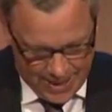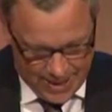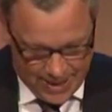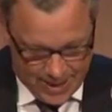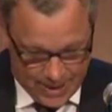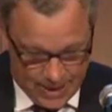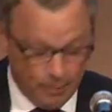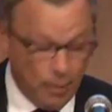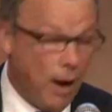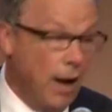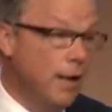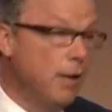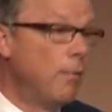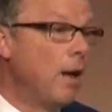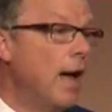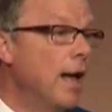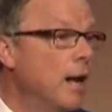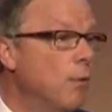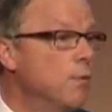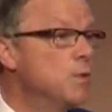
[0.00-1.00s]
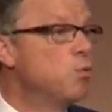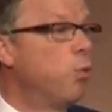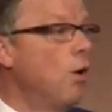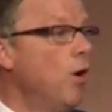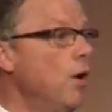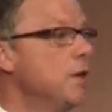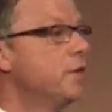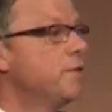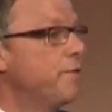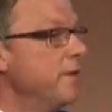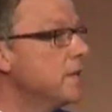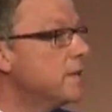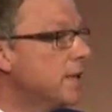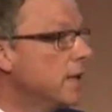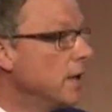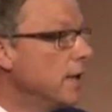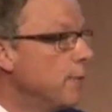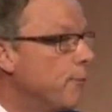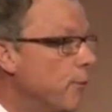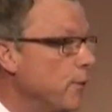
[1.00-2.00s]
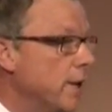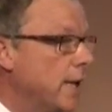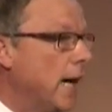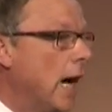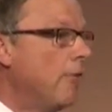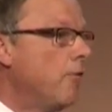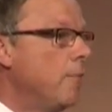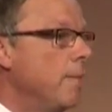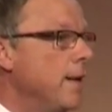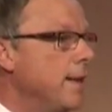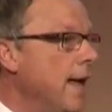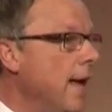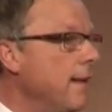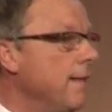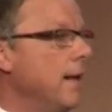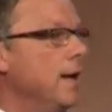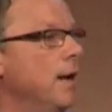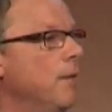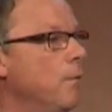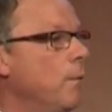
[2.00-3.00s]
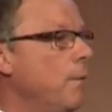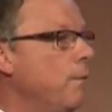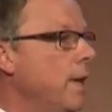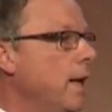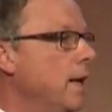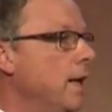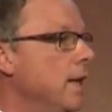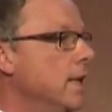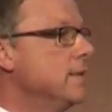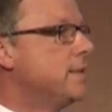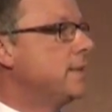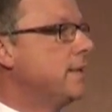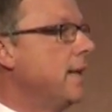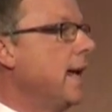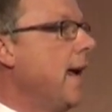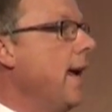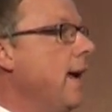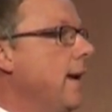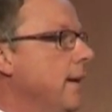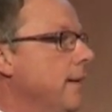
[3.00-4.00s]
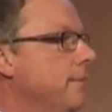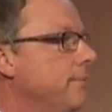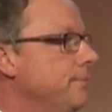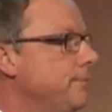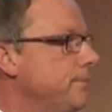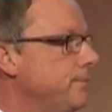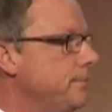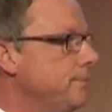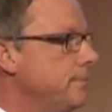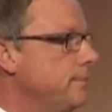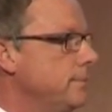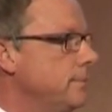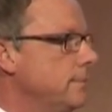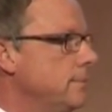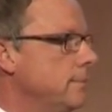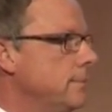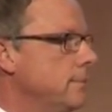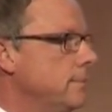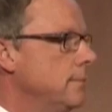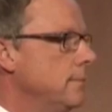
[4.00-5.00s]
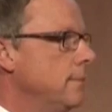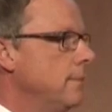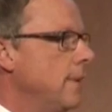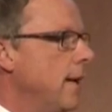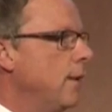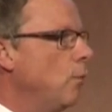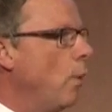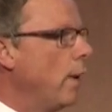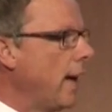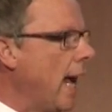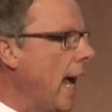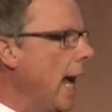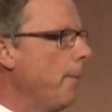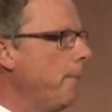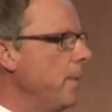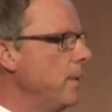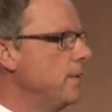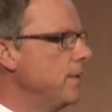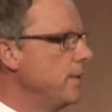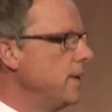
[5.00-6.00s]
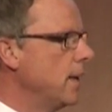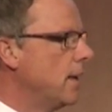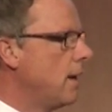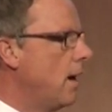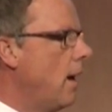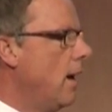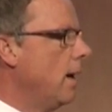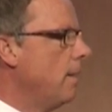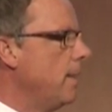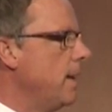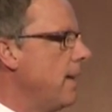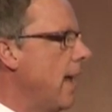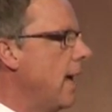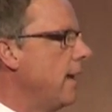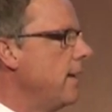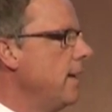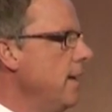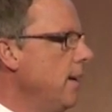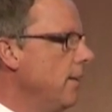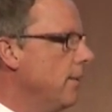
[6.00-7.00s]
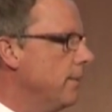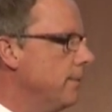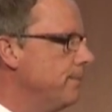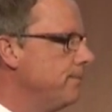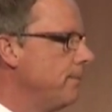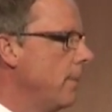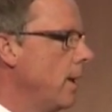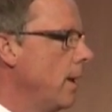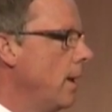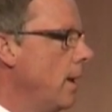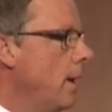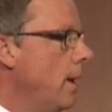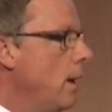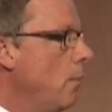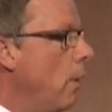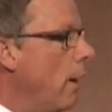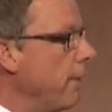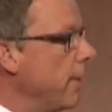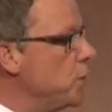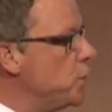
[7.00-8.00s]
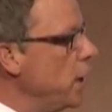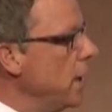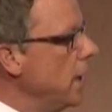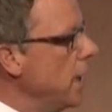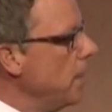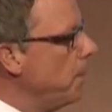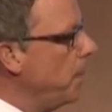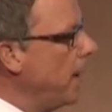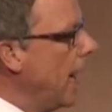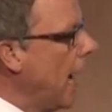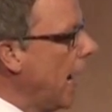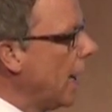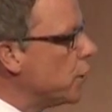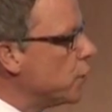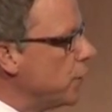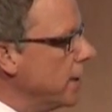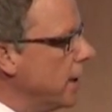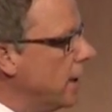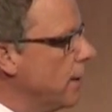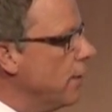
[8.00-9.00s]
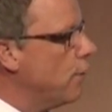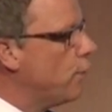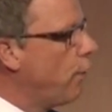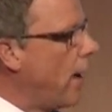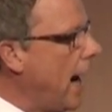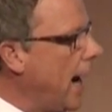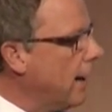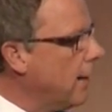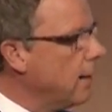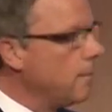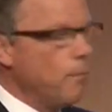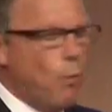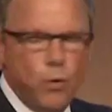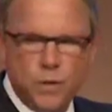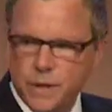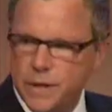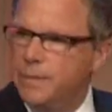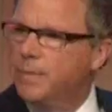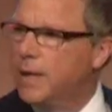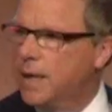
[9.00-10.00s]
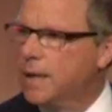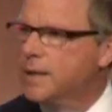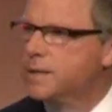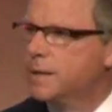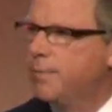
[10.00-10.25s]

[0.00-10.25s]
The bottom line, it was worse fiscally for the government then than it is today. And what happened to the economy that year? Well, the GDP actually contracted, mostly because of